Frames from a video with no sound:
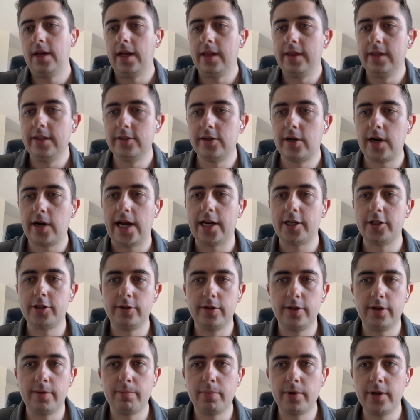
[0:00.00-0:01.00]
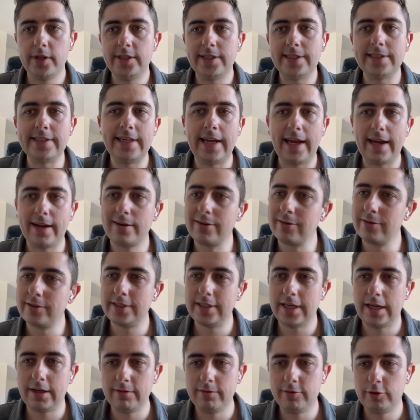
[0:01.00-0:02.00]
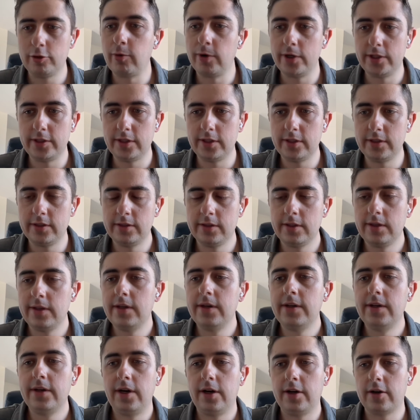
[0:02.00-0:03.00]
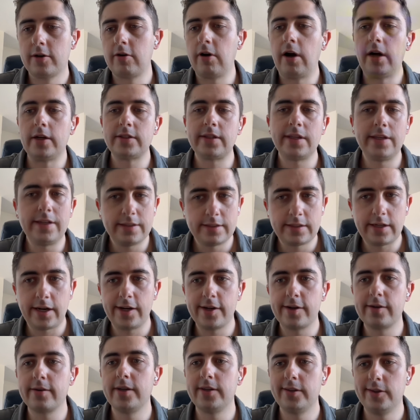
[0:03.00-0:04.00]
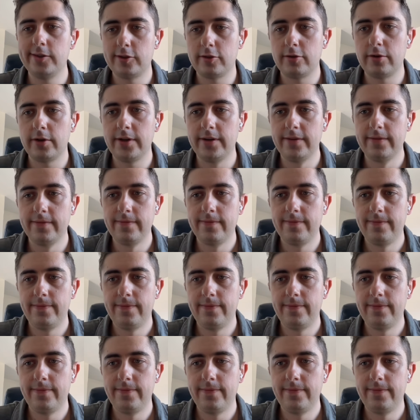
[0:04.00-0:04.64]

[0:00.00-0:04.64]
And these are actually a pretty standard set of choices across the entire industry.